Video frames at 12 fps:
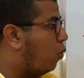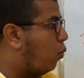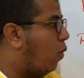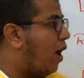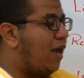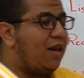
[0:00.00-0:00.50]

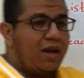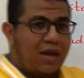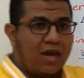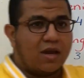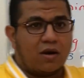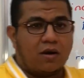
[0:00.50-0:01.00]
while
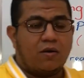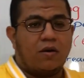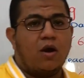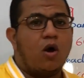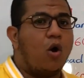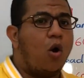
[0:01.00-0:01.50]
here
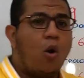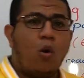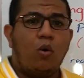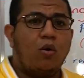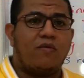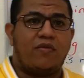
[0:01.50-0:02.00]

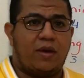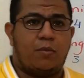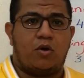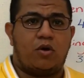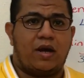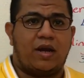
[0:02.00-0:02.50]
all of
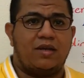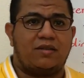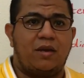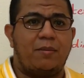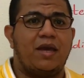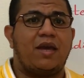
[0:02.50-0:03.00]
them are
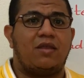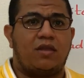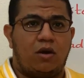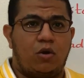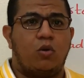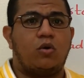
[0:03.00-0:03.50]
academic and
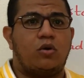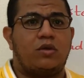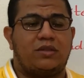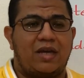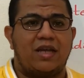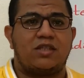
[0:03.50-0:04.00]
the
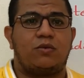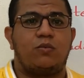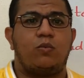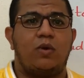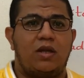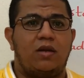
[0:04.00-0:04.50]
longer
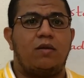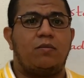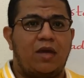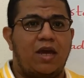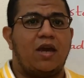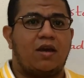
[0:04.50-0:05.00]
text will
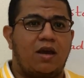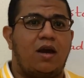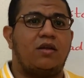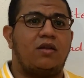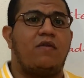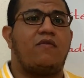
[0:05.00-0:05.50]
be a
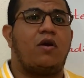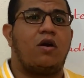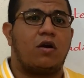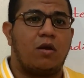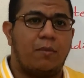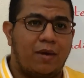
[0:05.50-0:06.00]
kind of
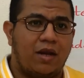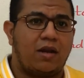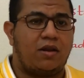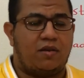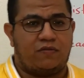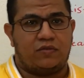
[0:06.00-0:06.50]

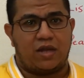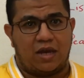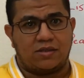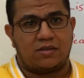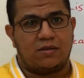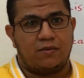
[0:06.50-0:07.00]
argumentative
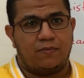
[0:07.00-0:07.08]
text.